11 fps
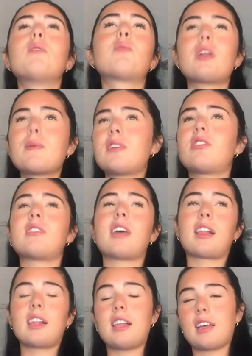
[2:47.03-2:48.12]
pretty much
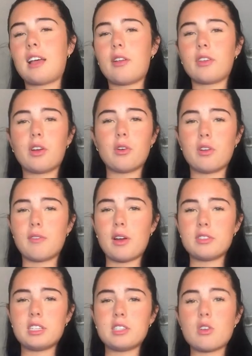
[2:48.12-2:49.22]
exactly like how the
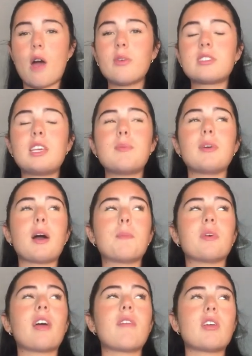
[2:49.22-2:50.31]
coronavirus is. So I was keeping up
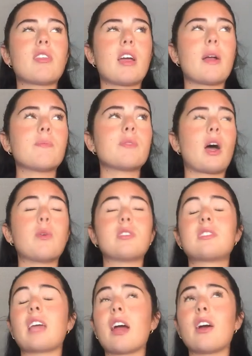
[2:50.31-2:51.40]
with everything. I was
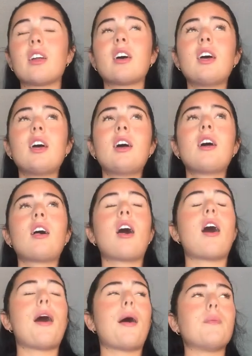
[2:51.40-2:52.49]
scared.
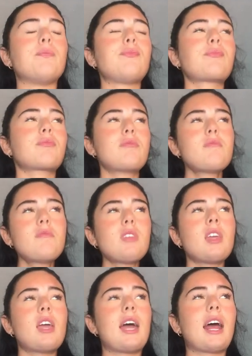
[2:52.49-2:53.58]
Um,
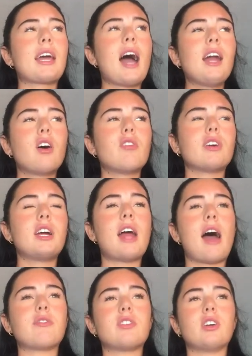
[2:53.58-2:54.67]
and I got over it
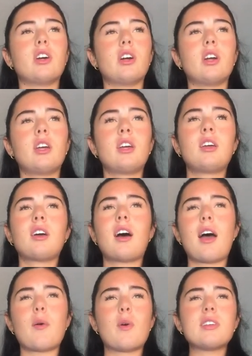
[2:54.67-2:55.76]
after,
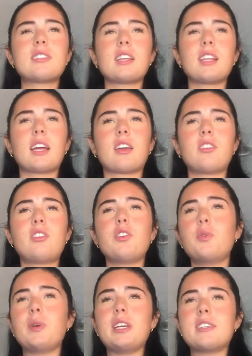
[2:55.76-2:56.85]
I want to say like
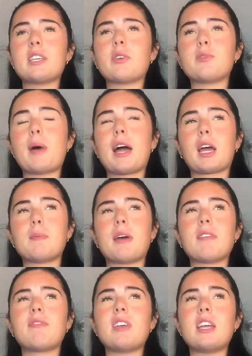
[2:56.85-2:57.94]
two weeks, I was back on
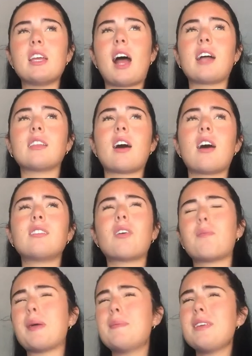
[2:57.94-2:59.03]
my feet. I lost, no,
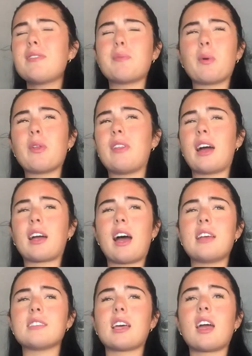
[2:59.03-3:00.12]
maybe even more than that,
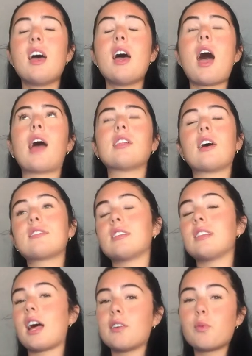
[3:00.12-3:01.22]
guys. Like, I lost a
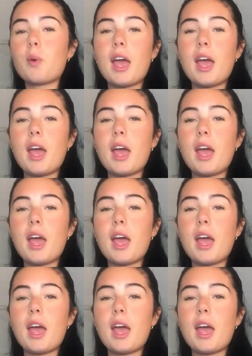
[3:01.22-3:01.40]
lot of